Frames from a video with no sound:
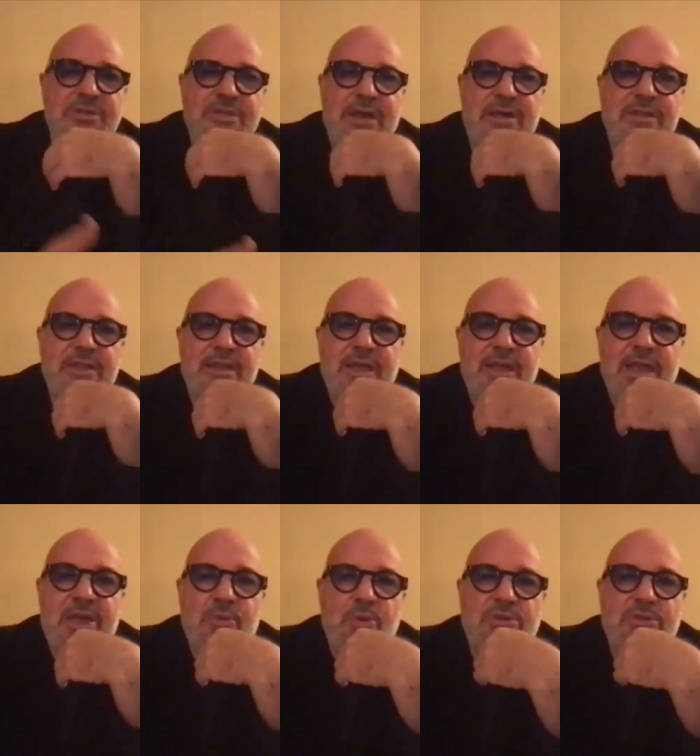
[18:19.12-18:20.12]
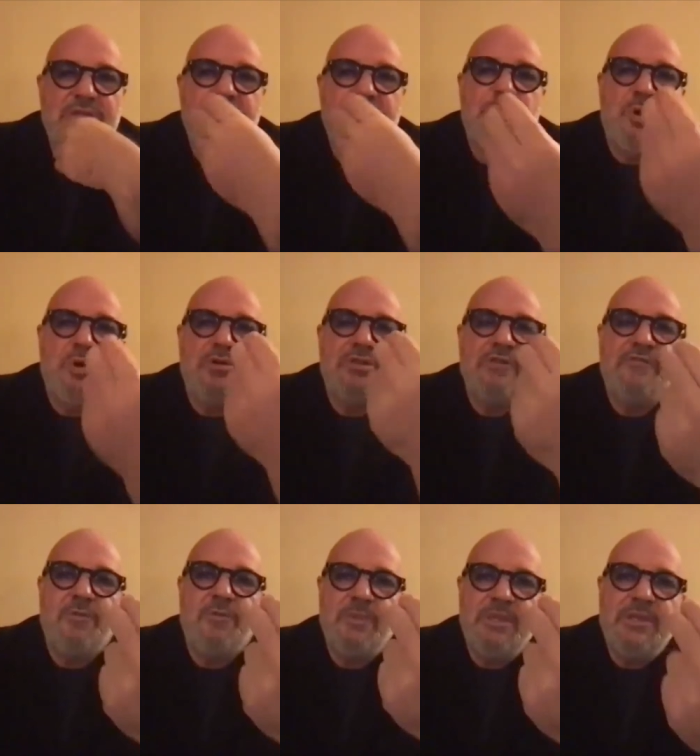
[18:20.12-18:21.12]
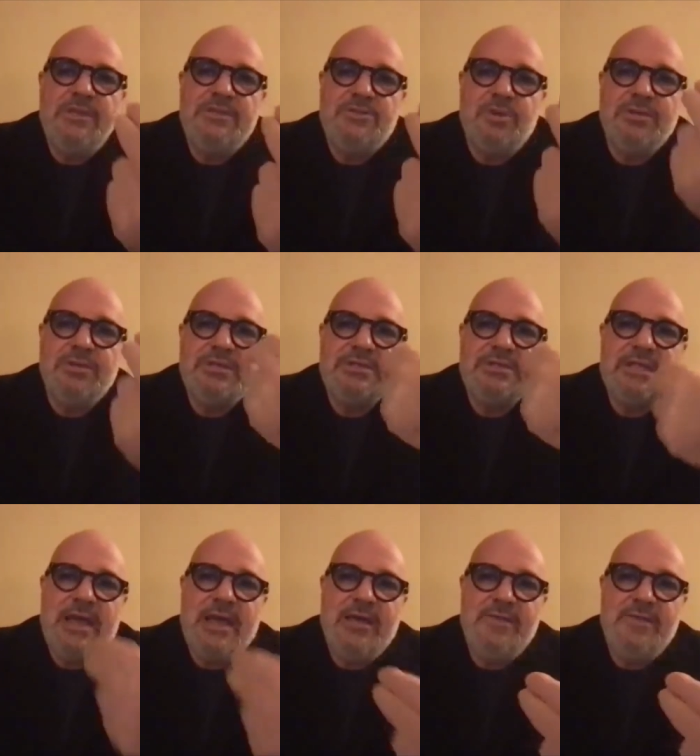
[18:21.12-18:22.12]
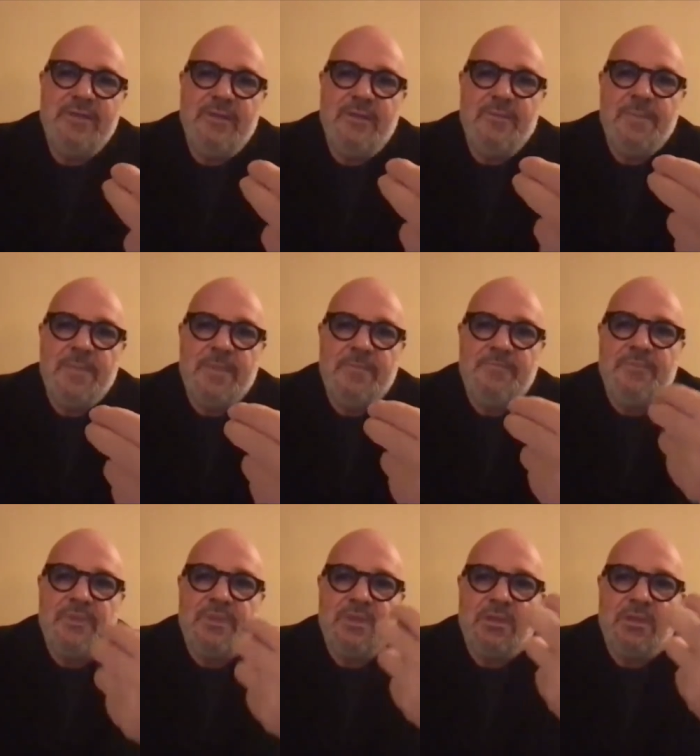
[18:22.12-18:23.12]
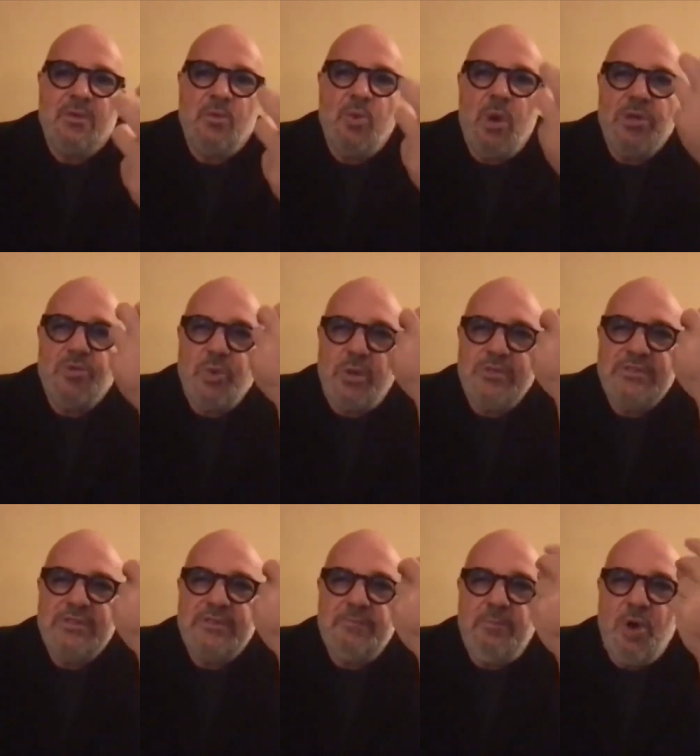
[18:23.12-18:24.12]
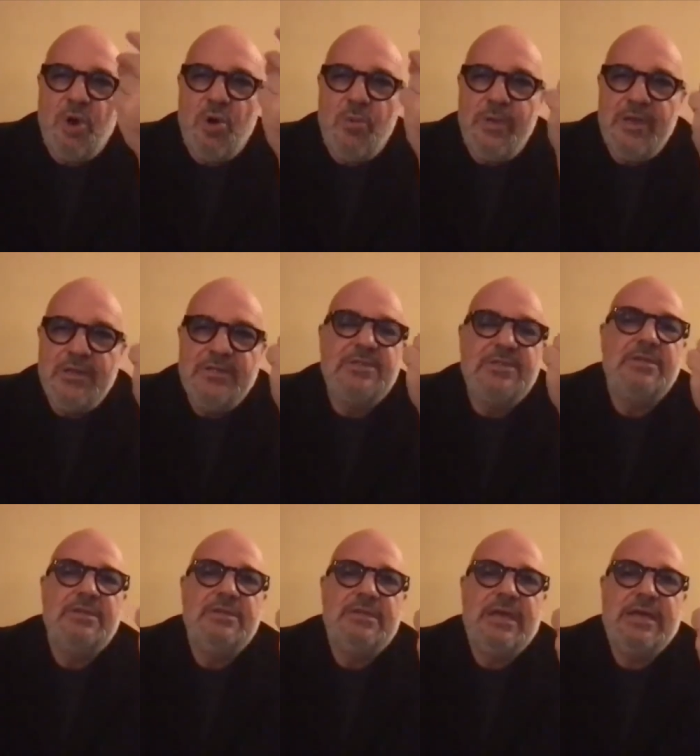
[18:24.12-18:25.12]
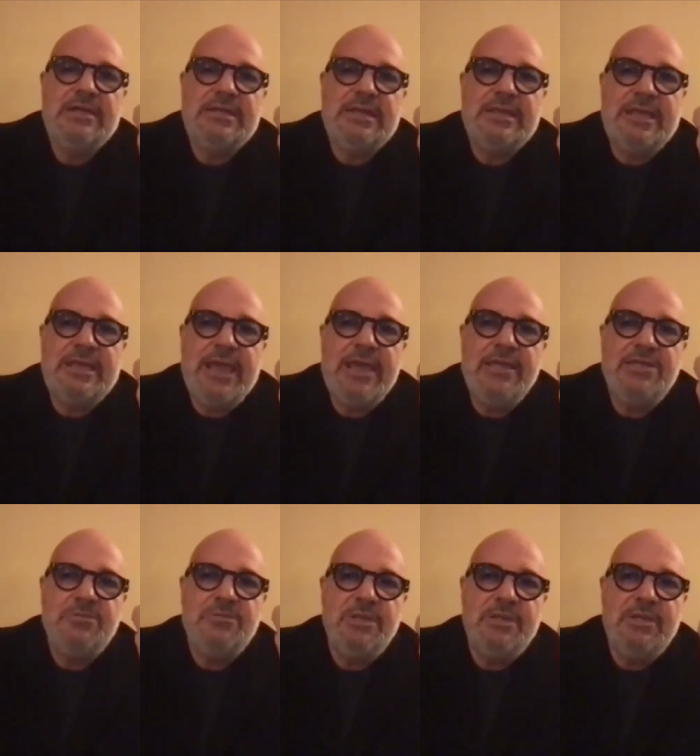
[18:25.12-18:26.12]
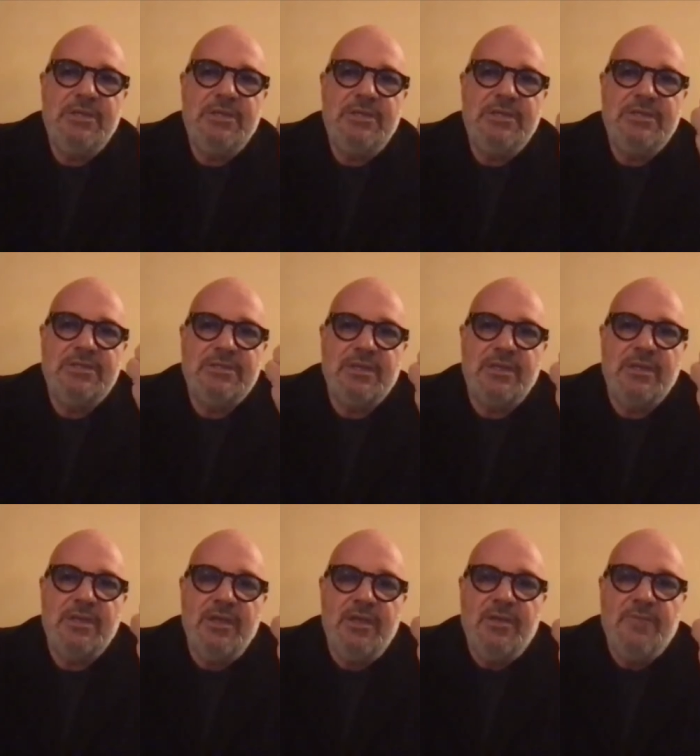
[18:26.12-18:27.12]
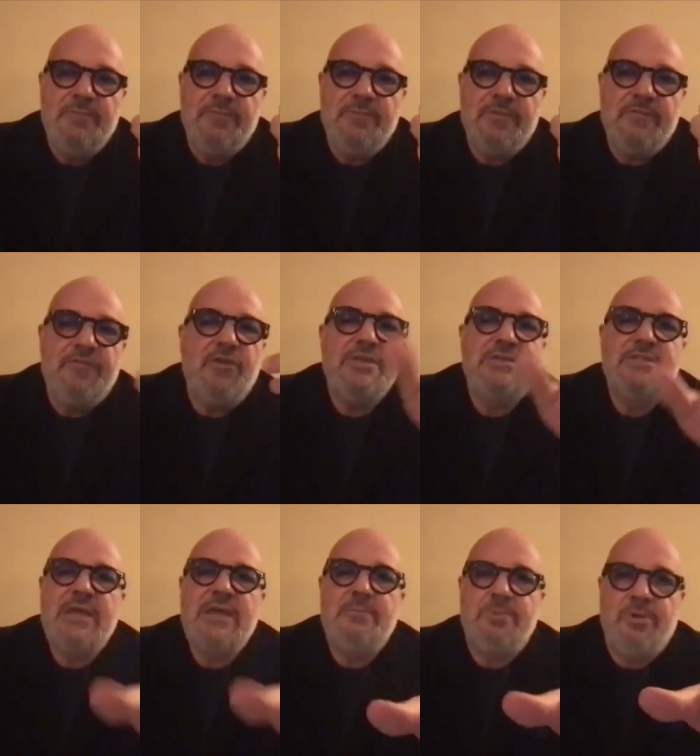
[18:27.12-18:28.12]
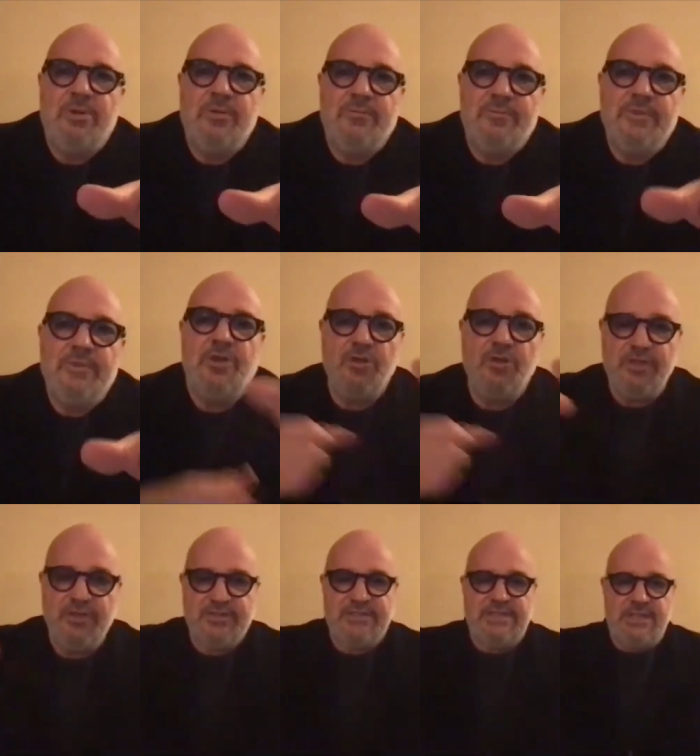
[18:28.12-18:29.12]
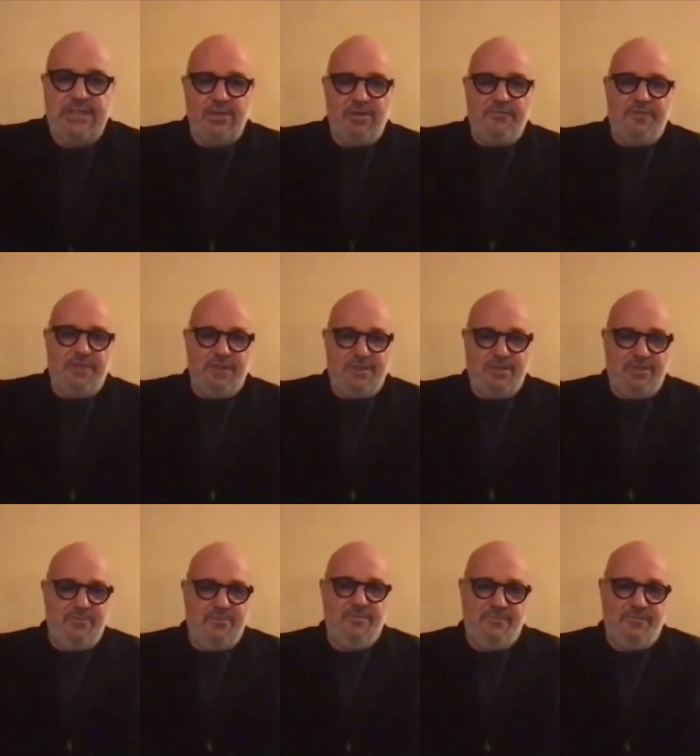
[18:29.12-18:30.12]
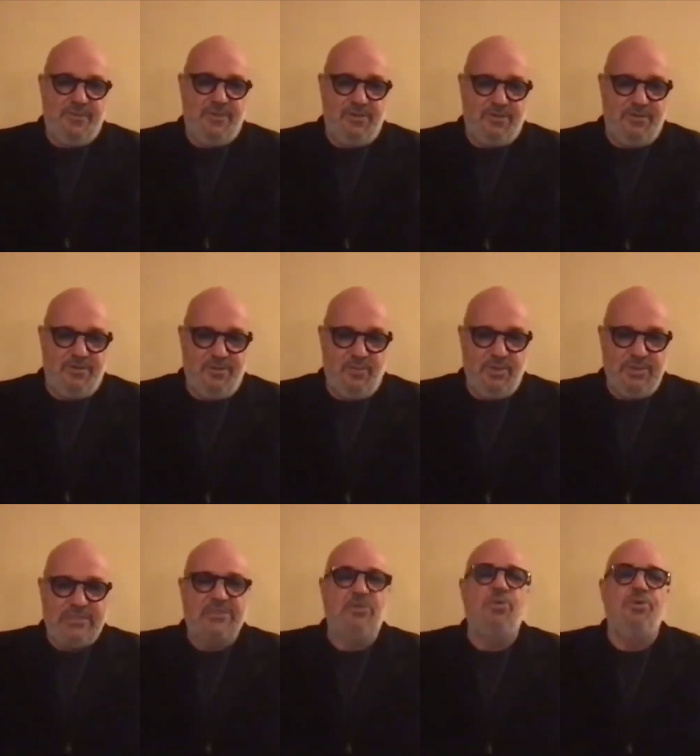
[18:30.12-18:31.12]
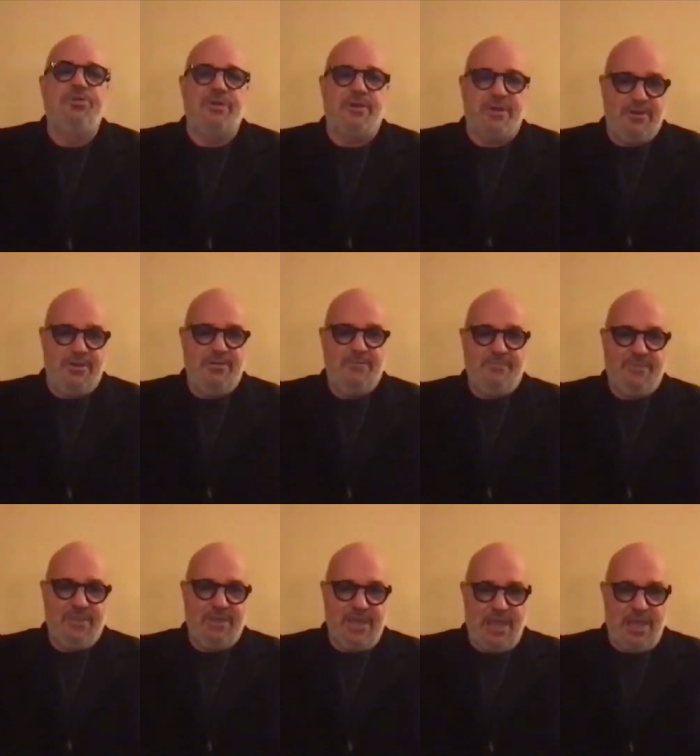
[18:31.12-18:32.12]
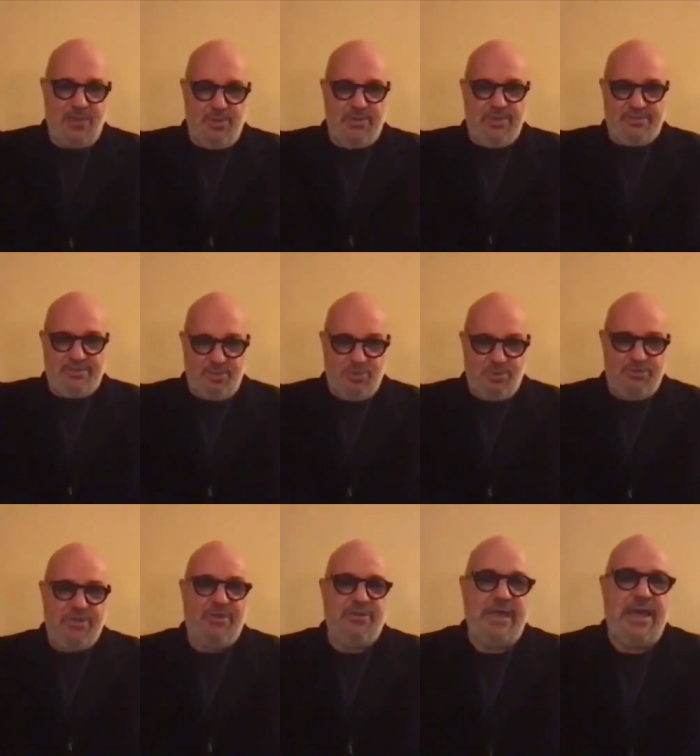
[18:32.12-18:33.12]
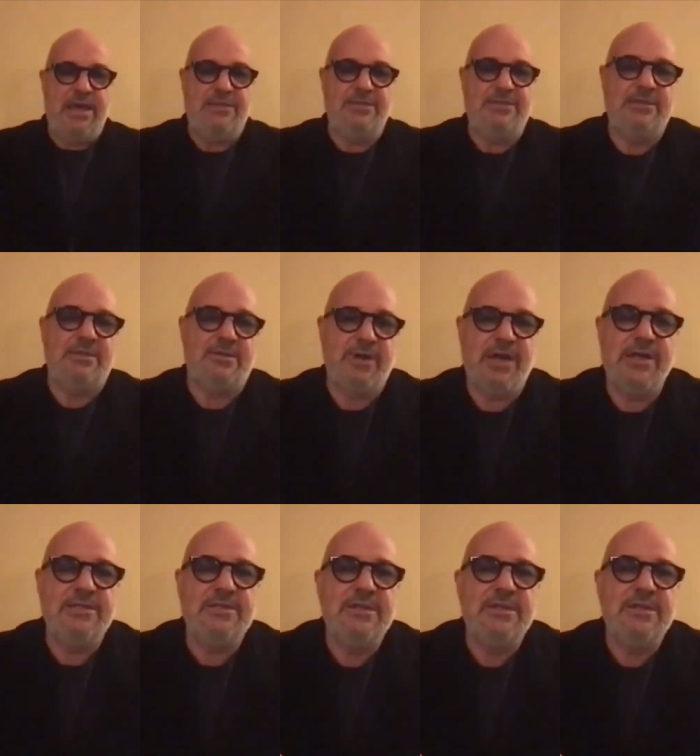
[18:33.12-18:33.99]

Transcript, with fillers: that. And what is important for me is to understand what was the moment that engaged me in this, for example, you know that scene of the with the scooter, the guy with the scooter, the hunter, right?